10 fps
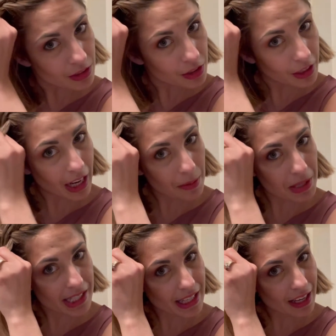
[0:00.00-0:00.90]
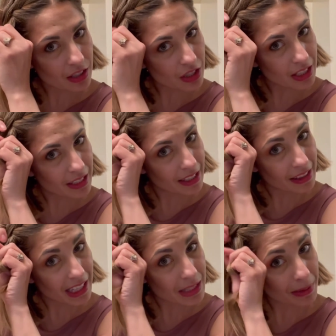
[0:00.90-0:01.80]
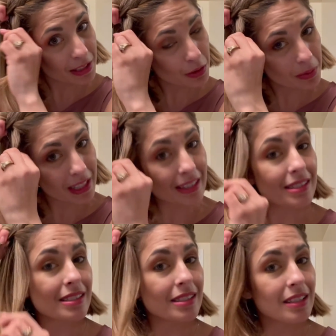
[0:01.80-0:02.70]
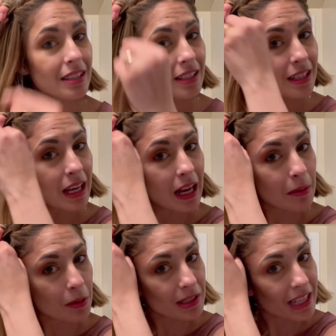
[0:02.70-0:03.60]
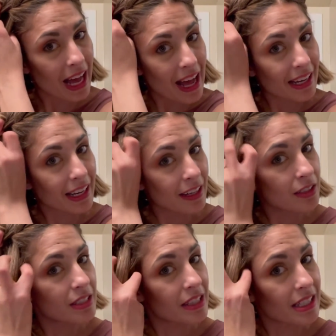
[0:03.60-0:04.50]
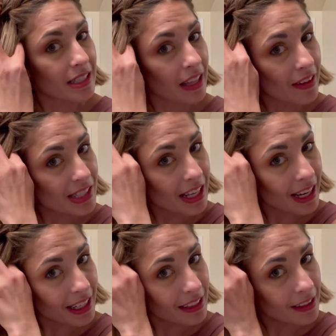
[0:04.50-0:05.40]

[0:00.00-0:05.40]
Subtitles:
Grab the section, and that's my new piece. I'm going to add hair to this left side.